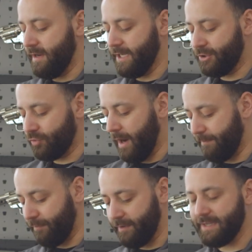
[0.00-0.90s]
Nice
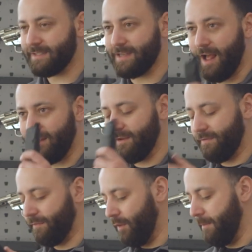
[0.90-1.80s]
drop-free, solid
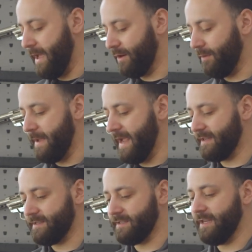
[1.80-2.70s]
full metal
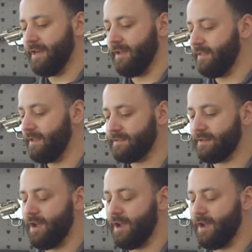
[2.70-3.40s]
magazine. This